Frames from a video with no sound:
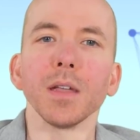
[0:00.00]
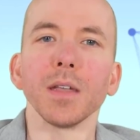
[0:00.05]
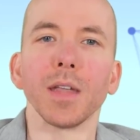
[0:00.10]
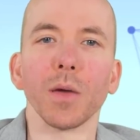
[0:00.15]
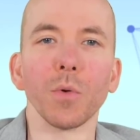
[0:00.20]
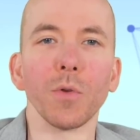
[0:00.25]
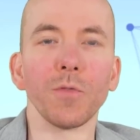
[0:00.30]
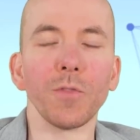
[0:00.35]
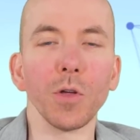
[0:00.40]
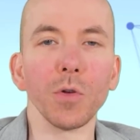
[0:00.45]

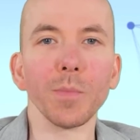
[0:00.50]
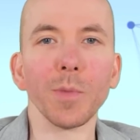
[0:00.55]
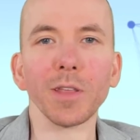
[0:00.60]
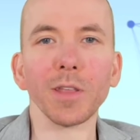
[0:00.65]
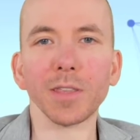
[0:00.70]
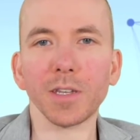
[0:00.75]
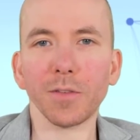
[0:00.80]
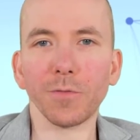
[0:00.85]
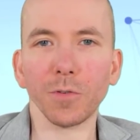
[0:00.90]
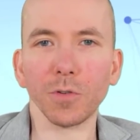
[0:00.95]
Now, we've known
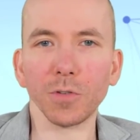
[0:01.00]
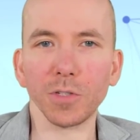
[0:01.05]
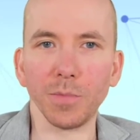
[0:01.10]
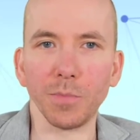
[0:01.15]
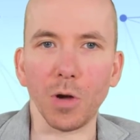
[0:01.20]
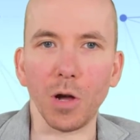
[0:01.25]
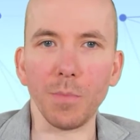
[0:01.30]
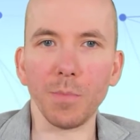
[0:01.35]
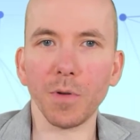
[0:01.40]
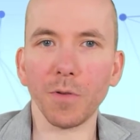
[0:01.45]
about the difficulty
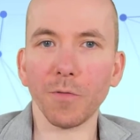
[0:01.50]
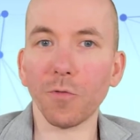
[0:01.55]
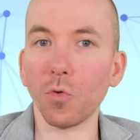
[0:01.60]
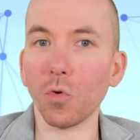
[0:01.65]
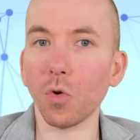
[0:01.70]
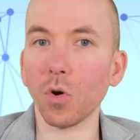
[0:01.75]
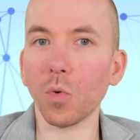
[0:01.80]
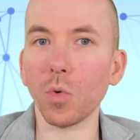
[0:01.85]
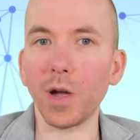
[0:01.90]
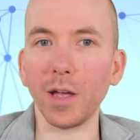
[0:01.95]
bomb
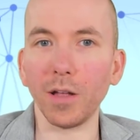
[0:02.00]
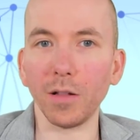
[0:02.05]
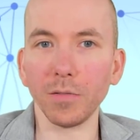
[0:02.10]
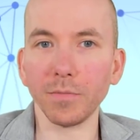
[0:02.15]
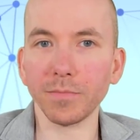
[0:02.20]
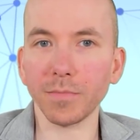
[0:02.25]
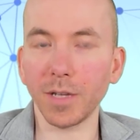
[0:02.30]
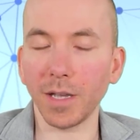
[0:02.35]
for a while,